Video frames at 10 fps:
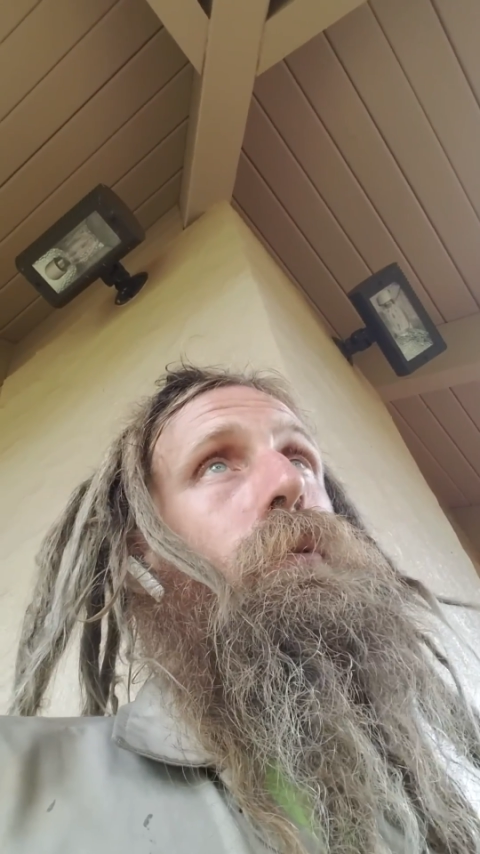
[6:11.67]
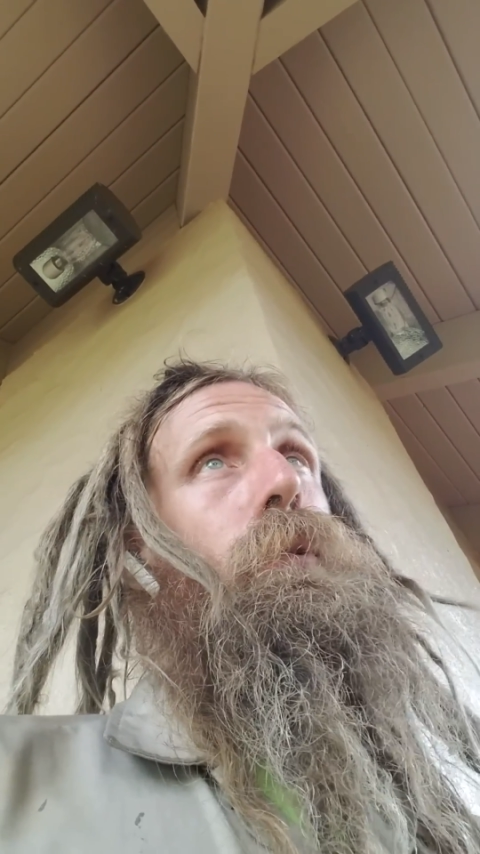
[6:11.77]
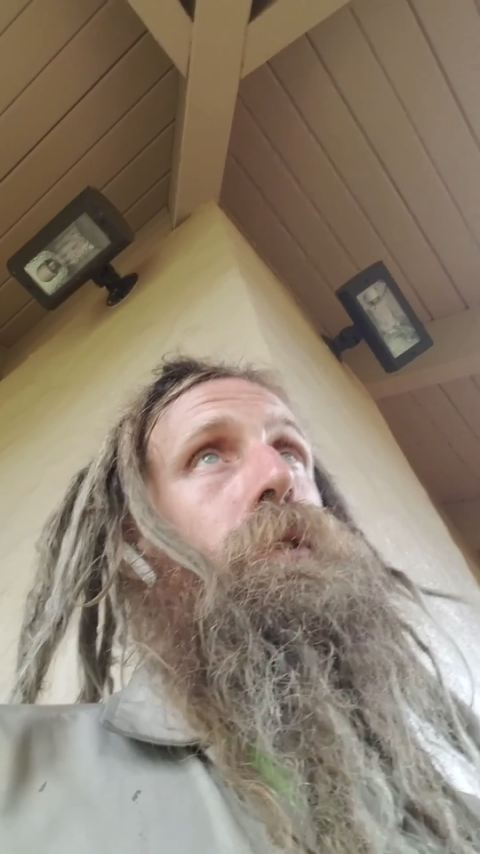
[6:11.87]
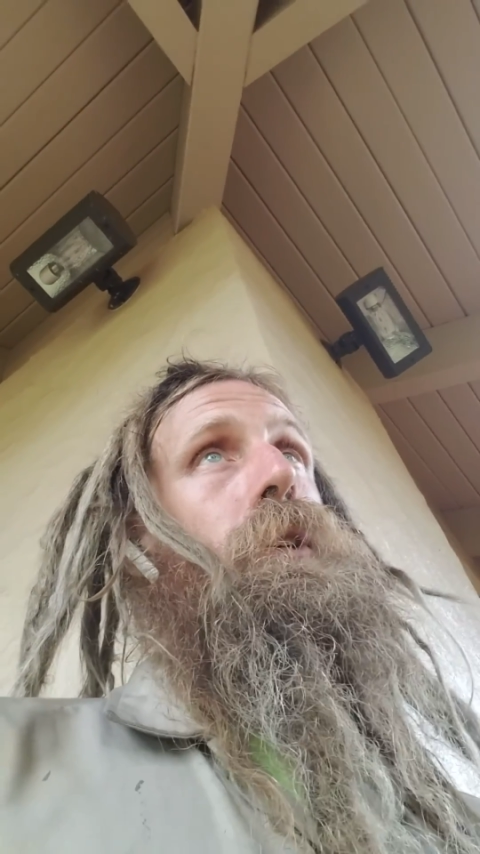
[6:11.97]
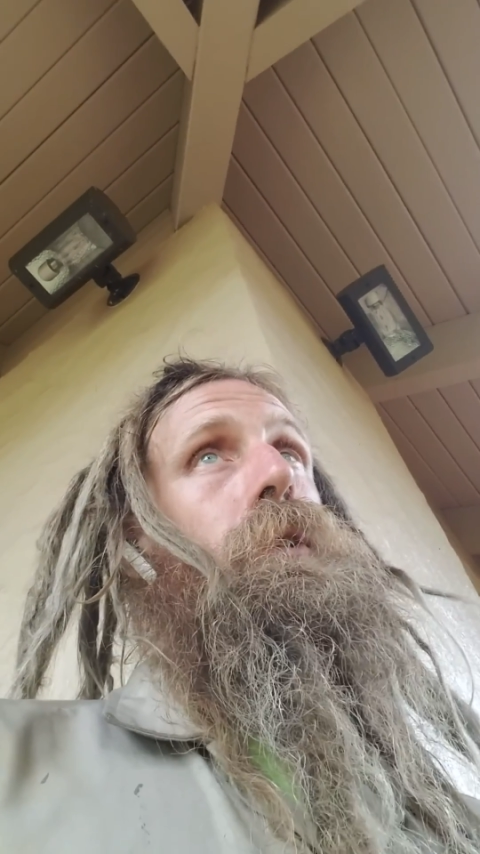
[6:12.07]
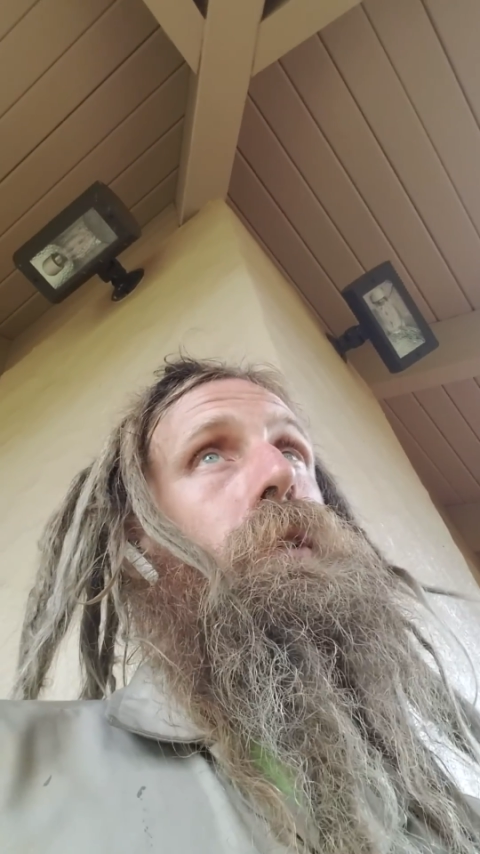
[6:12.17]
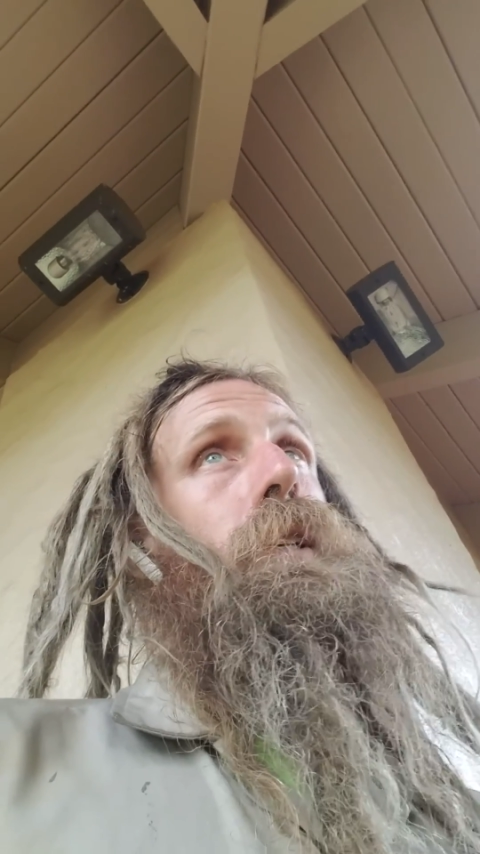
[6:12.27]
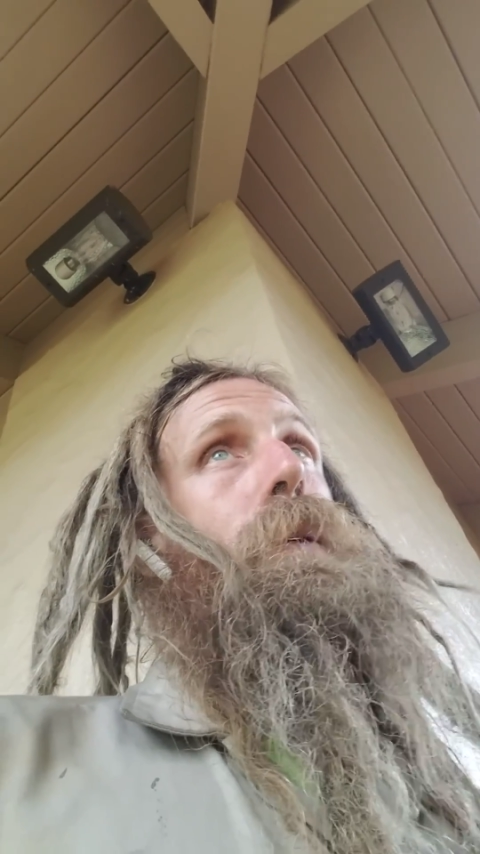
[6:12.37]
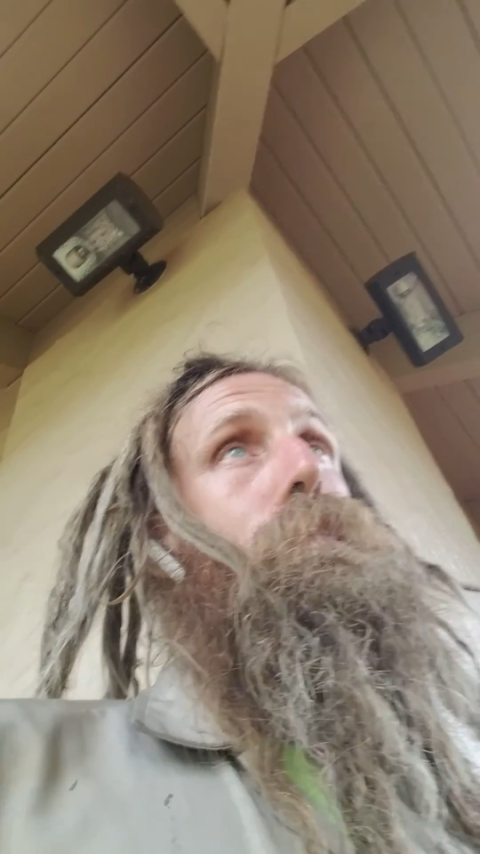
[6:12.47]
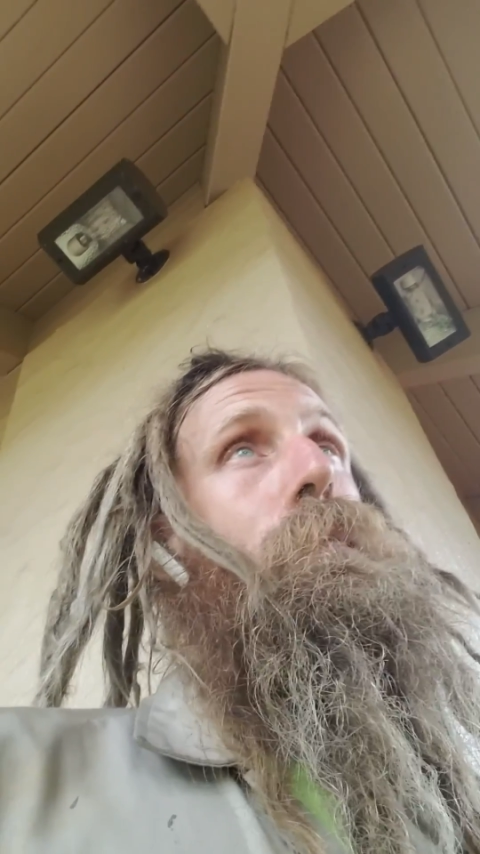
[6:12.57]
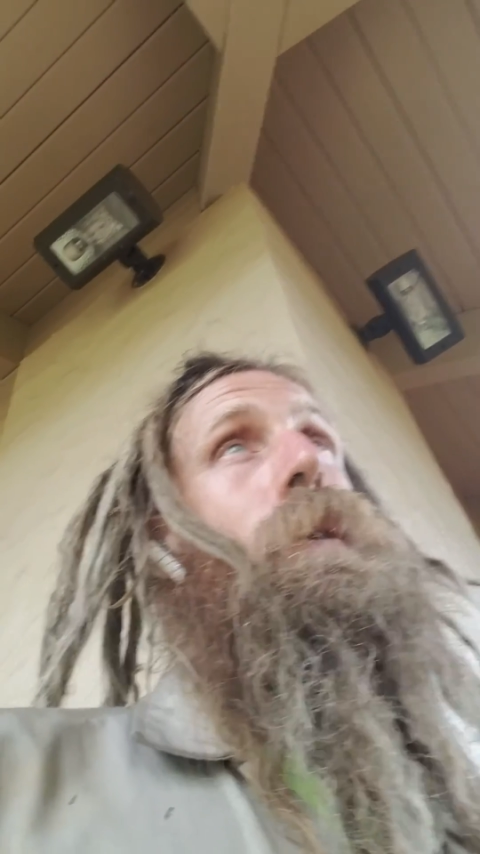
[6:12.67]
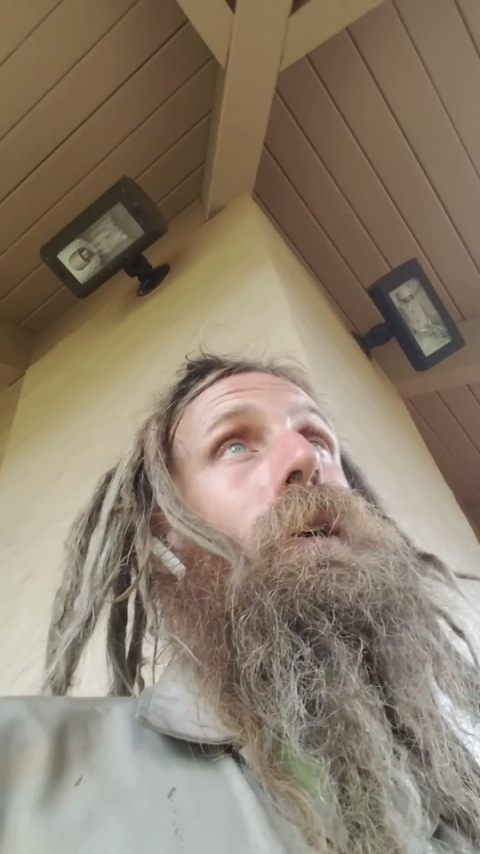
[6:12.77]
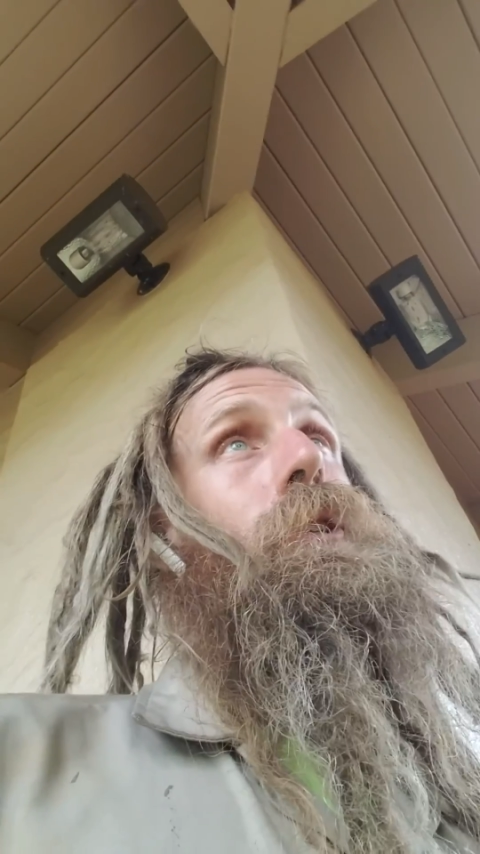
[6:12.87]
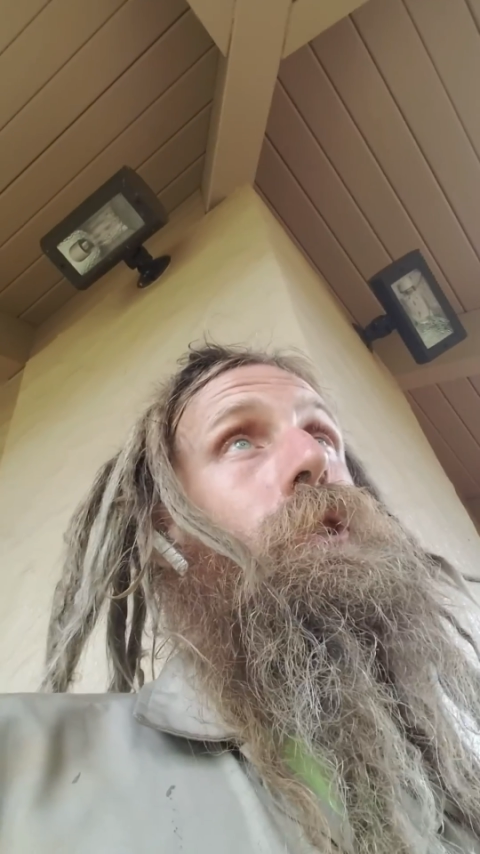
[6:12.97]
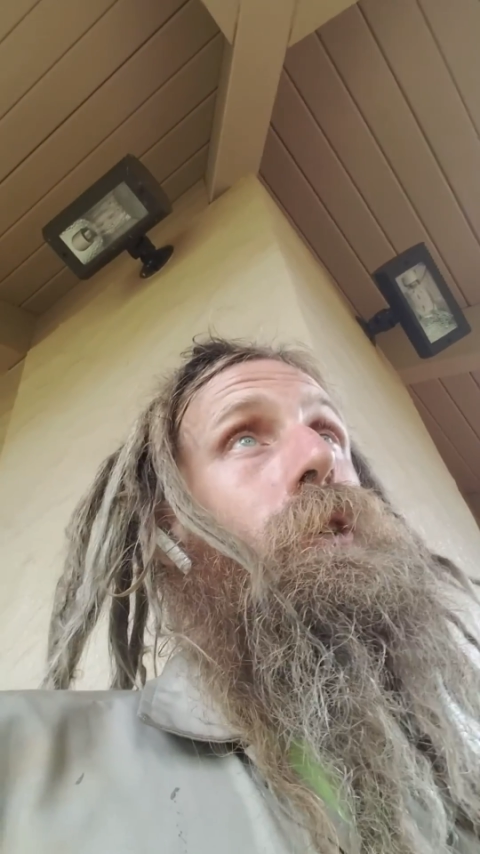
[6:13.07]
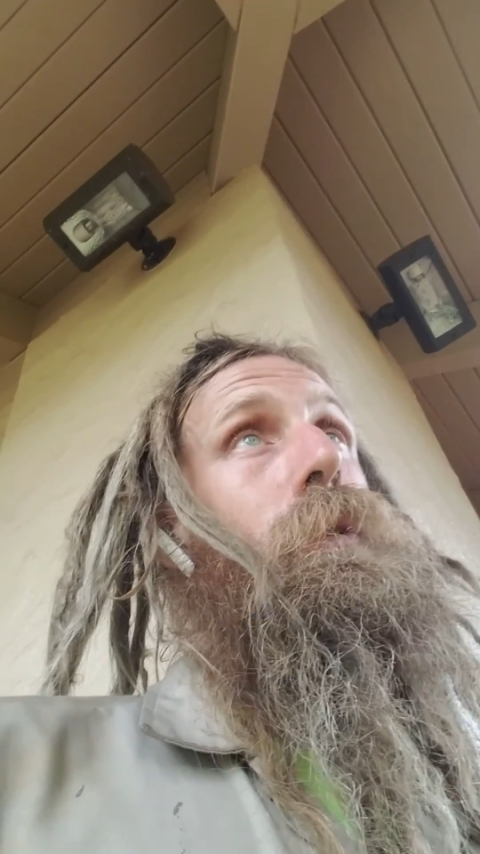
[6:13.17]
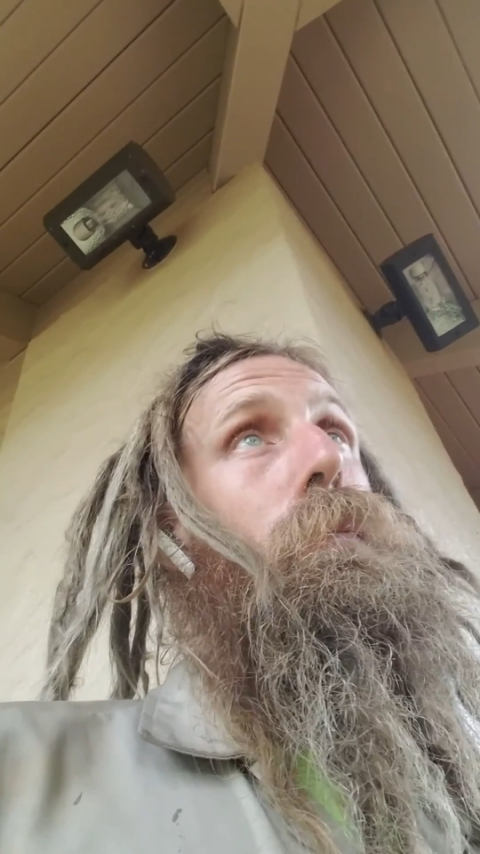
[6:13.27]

results in a much,